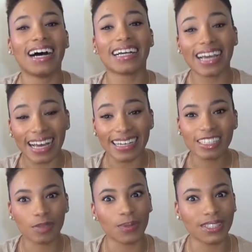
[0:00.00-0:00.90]
again,
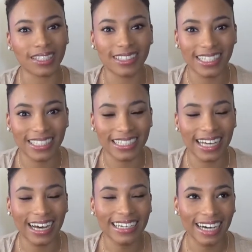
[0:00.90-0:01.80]

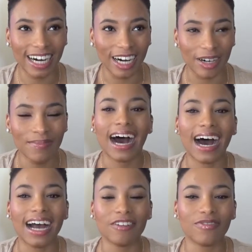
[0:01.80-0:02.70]
sportsaldente.com.
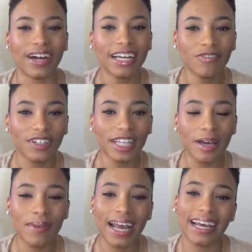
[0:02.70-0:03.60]
I write for
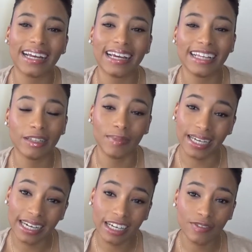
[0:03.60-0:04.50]
them, and in the
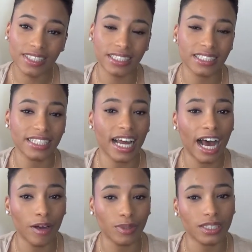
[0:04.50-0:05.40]
beginning of the season
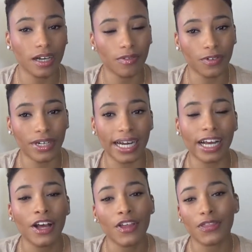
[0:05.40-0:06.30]
I was
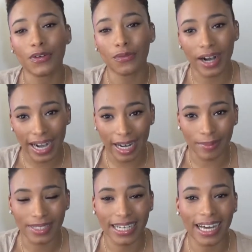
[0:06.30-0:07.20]
covering the
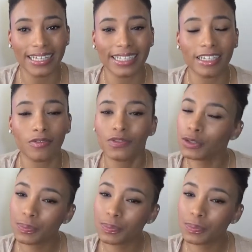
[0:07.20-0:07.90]
Rams and I did a few